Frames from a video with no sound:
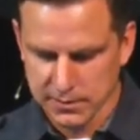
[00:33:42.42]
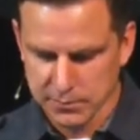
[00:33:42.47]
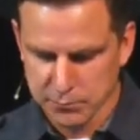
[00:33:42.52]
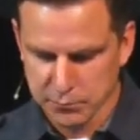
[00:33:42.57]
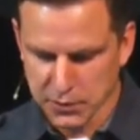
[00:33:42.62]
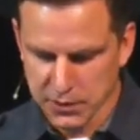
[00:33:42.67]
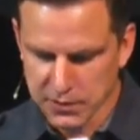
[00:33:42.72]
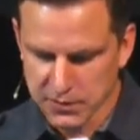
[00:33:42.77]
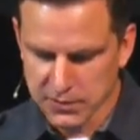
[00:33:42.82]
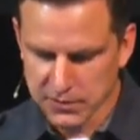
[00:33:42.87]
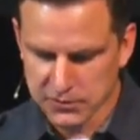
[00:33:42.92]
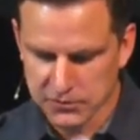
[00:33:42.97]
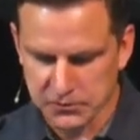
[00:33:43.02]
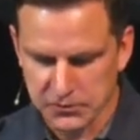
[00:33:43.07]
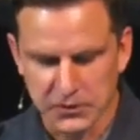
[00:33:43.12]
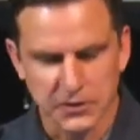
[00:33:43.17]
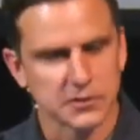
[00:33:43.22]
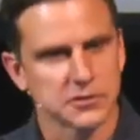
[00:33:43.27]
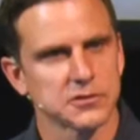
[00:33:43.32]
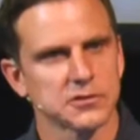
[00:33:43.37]
Pray this
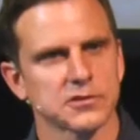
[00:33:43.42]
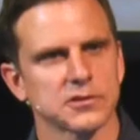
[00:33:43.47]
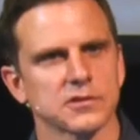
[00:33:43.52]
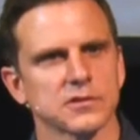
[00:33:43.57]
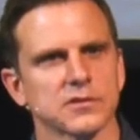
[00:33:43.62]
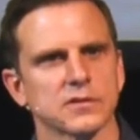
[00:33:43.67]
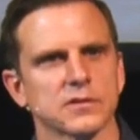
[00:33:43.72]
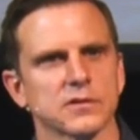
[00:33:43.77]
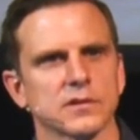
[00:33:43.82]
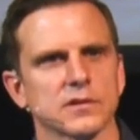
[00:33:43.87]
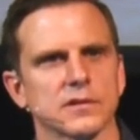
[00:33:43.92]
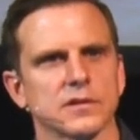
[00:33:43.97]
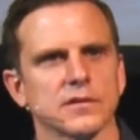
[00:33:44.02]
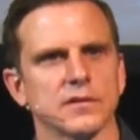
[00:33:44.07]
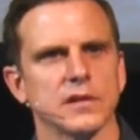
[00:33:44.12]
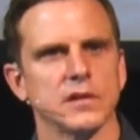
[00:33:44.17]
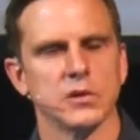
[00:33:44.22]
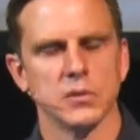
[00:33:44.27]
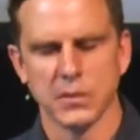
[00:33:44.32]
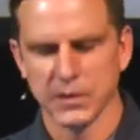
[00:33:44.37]
verse
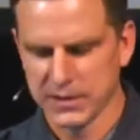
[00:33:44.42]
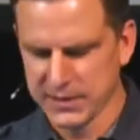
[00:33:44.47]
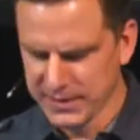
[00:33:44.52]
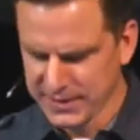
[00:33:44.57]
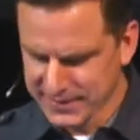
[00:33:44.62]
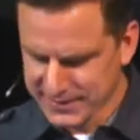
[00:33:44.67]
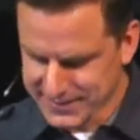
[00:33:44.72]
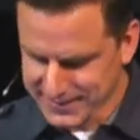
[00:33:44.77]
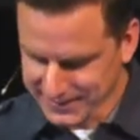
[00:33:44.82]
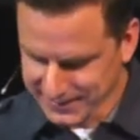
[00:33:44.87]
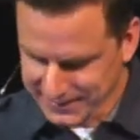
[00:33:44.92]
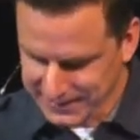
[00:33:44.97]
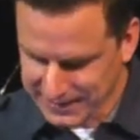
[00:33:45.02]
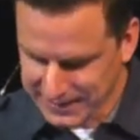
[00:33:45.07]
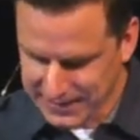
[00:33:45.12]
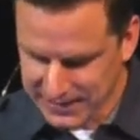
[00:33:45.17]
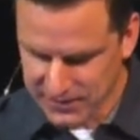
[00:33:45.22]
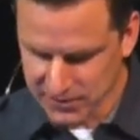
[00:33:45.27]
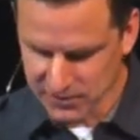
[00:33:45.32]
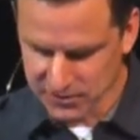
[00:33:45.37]
that you would
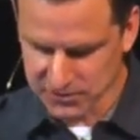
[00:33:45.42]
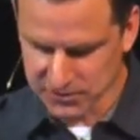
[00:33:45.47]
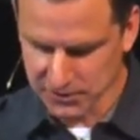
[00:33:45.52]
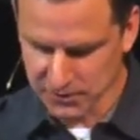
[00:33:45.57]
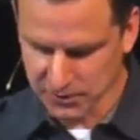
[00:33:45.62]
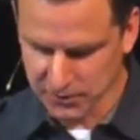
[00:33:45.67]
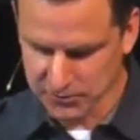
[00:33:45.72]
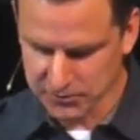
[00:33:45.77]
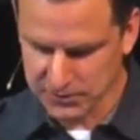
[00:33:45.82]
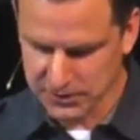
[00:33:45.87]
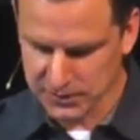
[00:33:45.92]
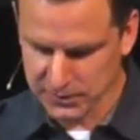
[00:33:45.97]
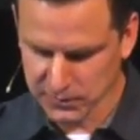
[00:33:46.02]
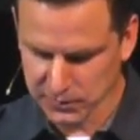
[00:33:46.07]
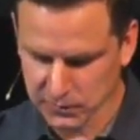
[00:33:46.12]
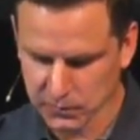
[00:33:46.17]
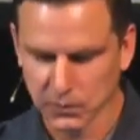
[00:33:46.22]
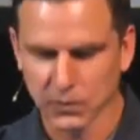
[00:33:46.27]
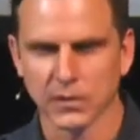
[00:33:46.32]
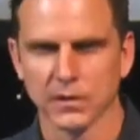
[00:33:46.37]
delight yourself in the
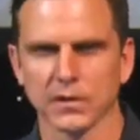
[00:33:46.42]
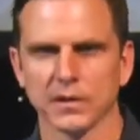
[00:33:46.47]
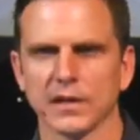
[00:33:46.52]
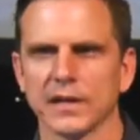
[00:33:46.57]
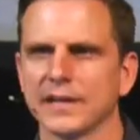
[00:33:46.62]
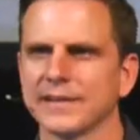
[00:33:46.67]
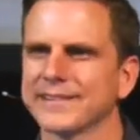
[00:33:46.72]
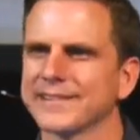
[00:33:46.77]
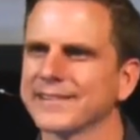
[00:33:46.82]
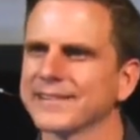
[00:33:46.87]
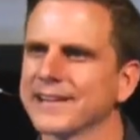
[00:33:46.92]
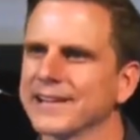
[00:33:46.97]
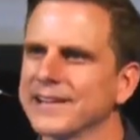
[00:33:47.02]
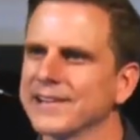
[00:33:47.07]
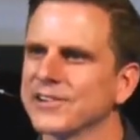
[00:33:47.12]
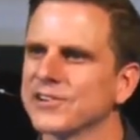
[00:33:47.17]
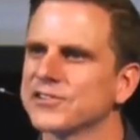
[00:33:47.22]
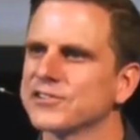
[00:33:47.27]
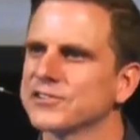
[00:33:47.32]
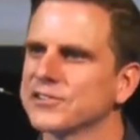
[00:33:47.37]
Lord, delight
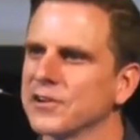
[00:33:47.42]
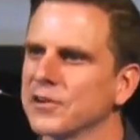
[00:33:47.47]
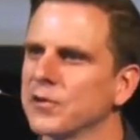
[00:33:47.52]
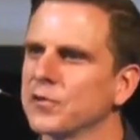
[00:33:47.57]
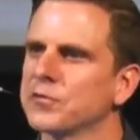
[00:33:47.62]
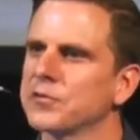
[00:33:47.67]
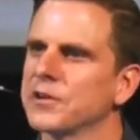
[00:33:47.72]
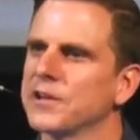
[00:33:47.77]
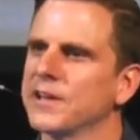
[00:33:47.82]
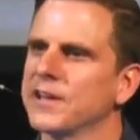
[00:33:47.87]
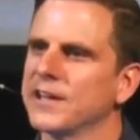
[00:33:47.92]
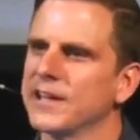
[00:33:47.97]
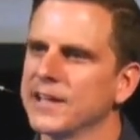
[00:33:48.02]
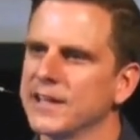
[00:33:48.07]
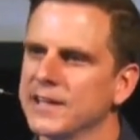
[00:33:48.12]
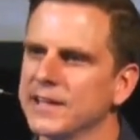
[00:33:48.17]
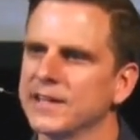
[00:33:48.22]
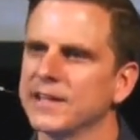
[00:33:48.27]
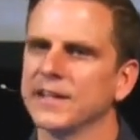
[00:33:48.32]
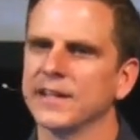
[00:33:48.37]
yourself
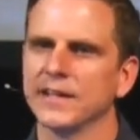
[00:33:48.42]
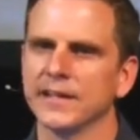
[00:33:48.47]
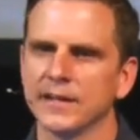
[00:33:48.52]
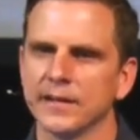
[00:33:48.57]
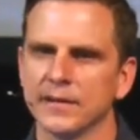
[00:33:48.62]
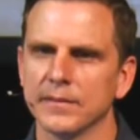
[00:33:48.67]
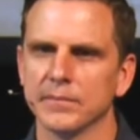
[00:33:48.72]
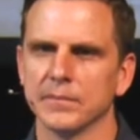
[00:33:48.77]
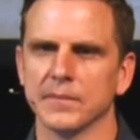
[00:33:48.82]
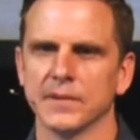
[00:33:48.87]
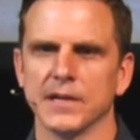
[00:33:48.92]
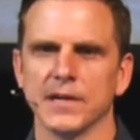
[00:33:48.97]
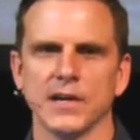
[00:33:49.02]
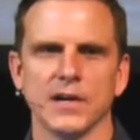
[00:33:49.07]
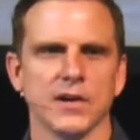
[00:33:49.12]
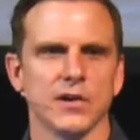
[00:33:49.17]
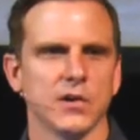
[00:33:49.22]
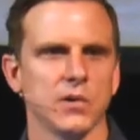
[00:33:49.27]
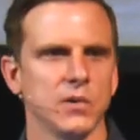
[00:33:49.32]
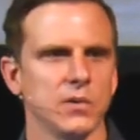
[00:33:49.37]
in Him
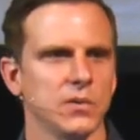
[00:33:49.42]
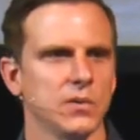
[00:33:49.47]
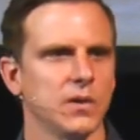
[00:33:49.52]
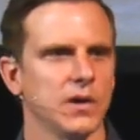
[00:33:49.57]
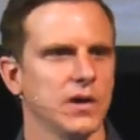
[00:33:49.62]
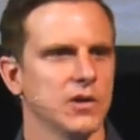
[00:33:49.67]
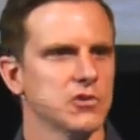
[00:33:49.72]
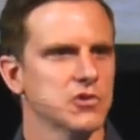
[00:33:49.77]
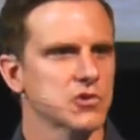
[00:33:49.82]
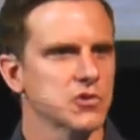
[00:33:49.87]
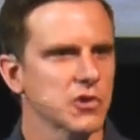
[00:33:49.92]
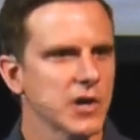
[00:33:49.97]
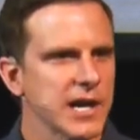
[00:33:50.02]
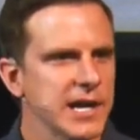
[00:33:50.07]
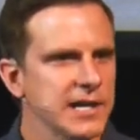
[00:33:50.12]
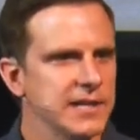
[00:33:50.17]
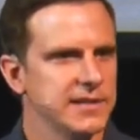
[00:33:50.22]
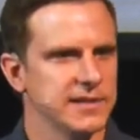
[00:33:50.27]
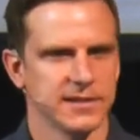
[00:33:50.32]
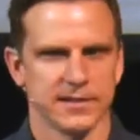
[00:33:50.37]
who
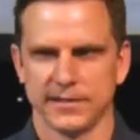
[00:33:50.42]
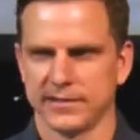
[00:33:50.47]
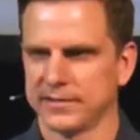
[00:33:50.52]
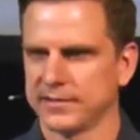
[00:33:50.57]
traded